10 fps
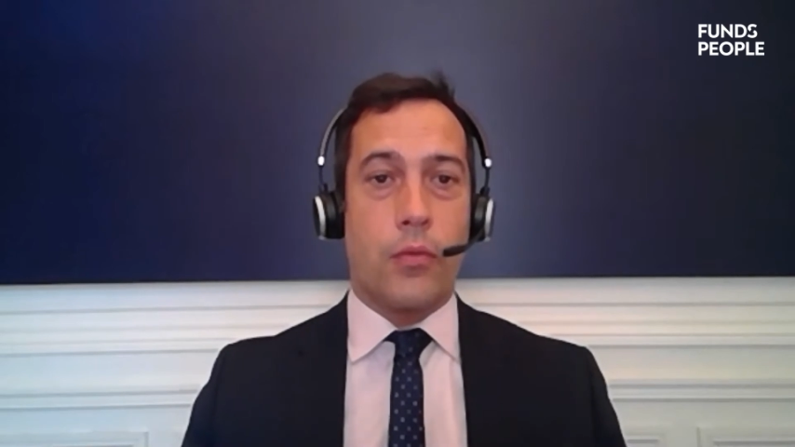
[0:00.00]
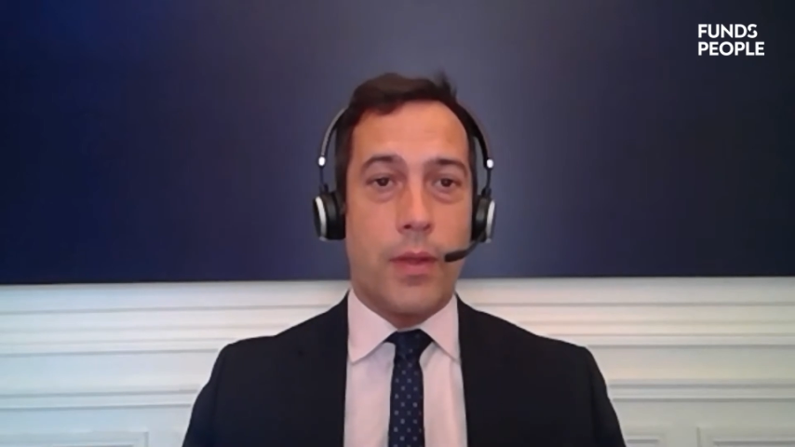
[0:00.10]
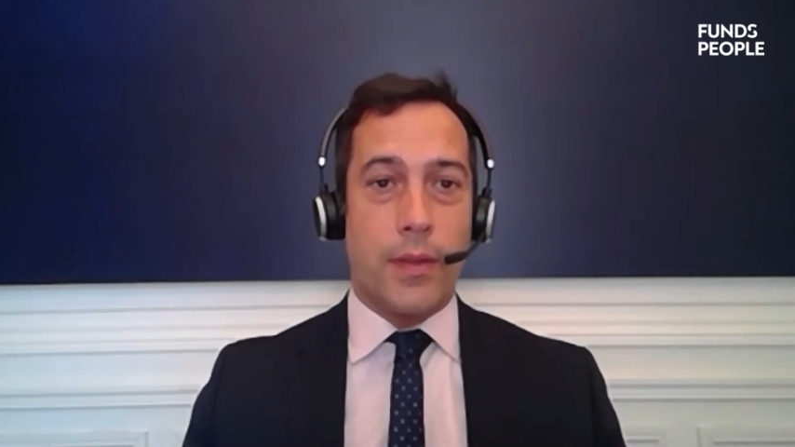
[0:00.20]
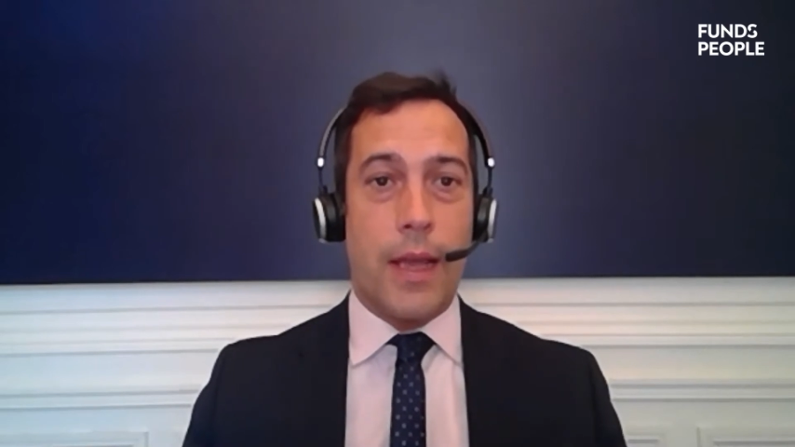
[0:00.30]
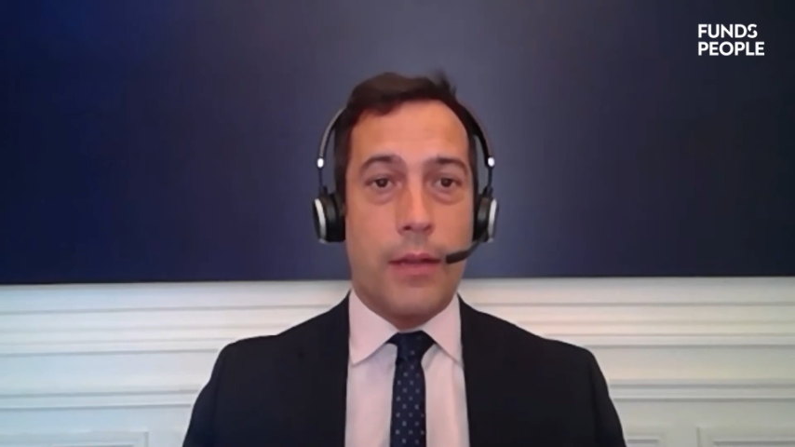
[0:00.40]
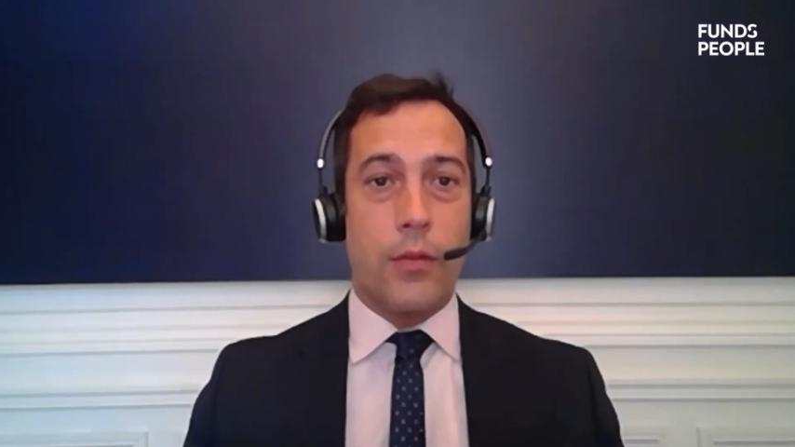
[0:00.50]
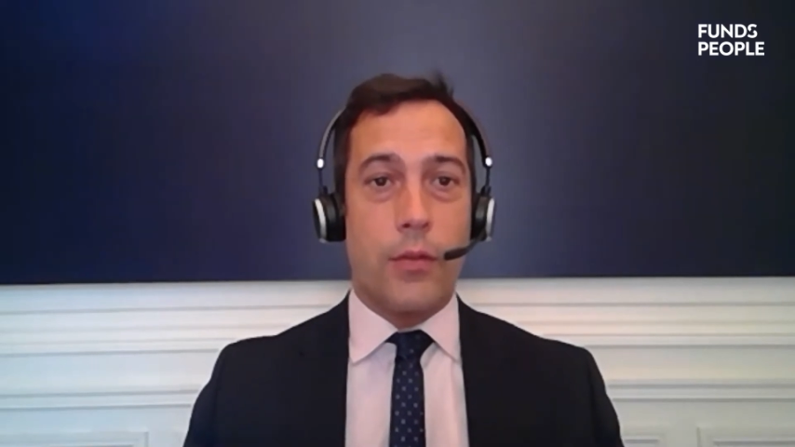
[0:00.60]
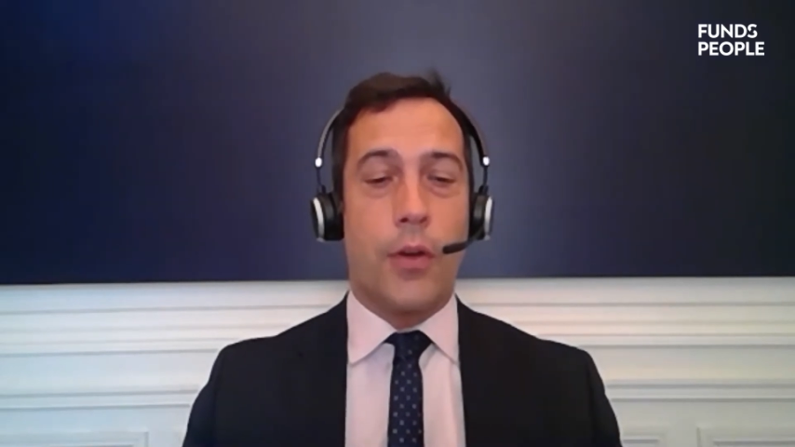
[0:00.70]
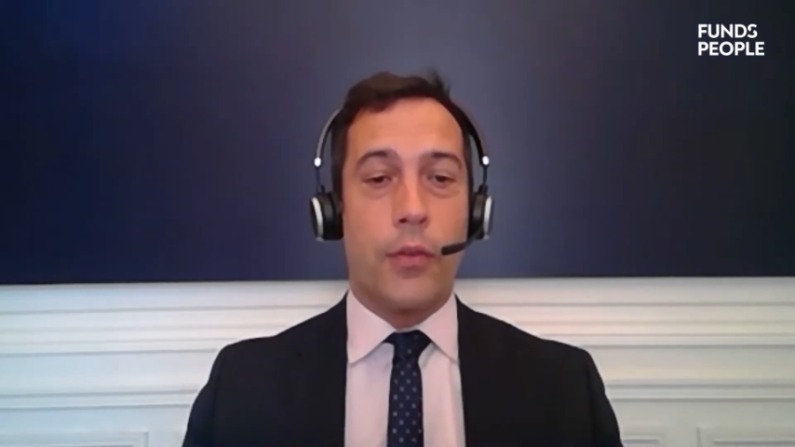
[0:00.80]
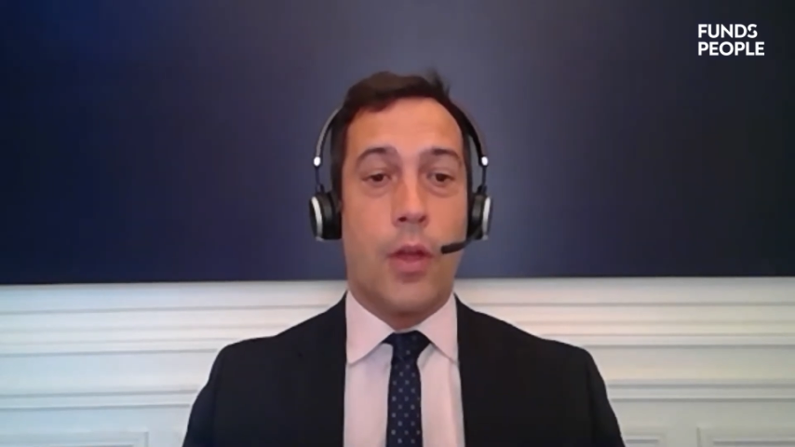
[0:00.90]
select a
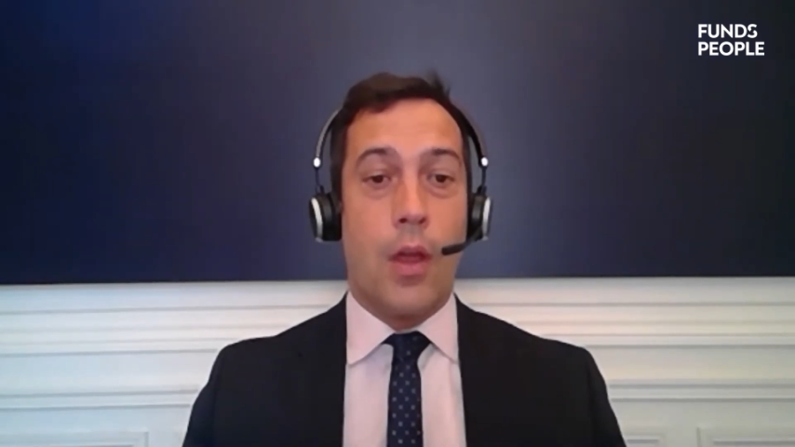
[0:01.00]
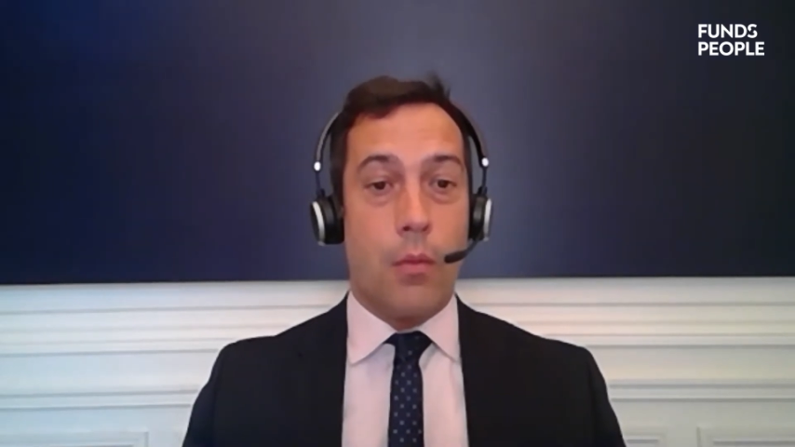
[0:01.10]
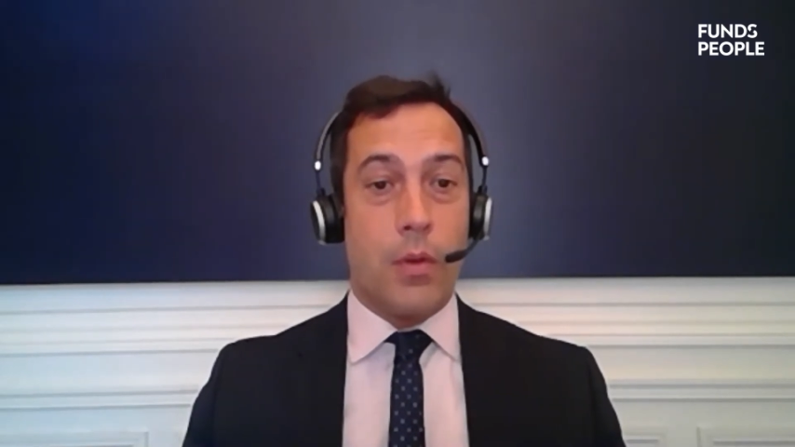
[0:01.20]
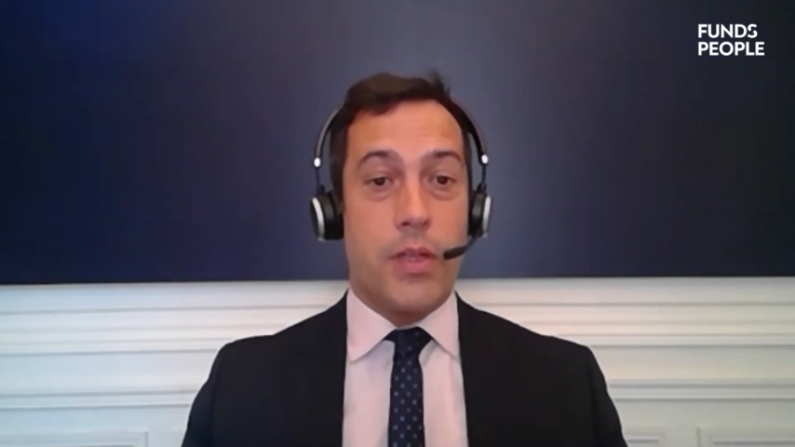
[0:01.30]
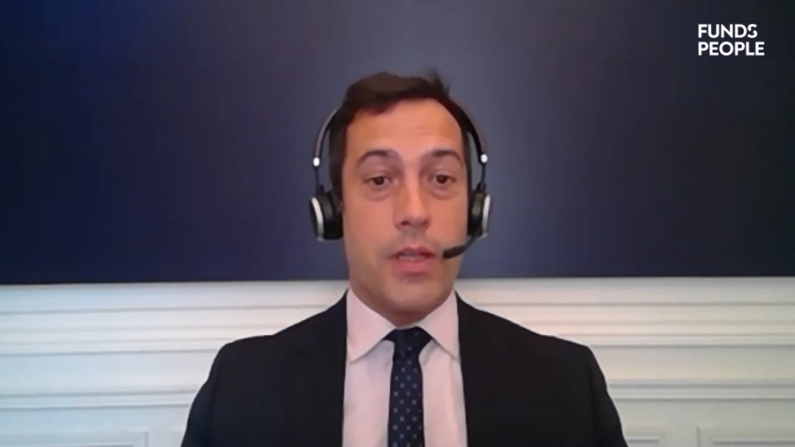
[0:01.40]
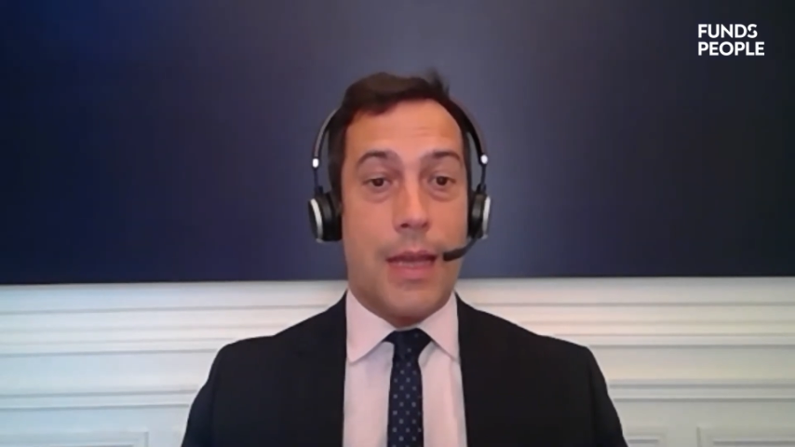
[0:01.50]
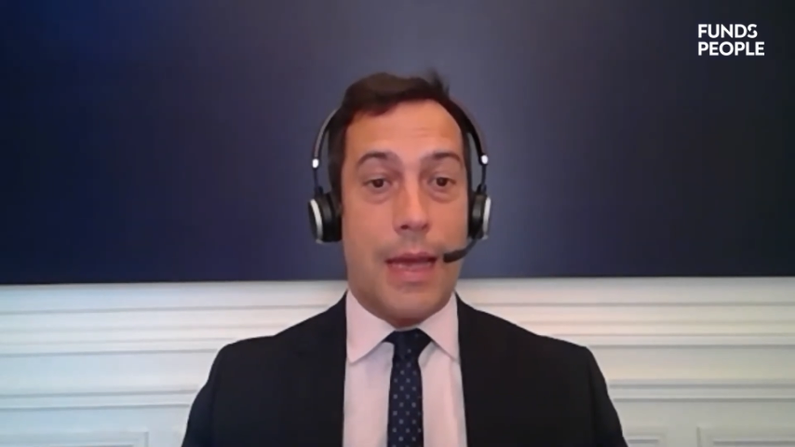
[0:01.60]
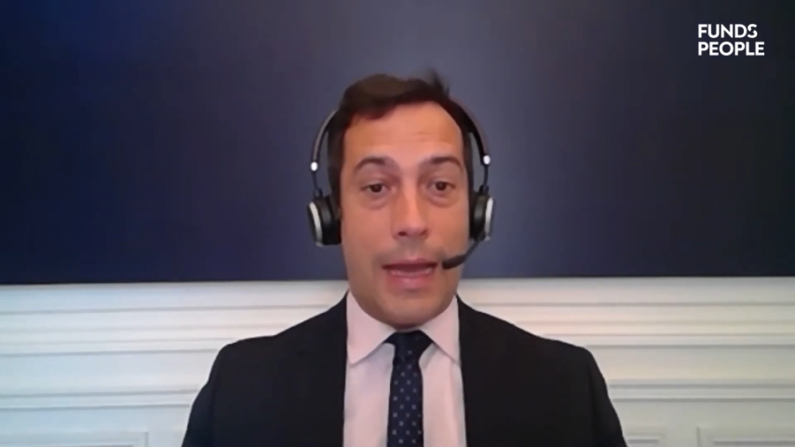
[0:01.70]
fund which is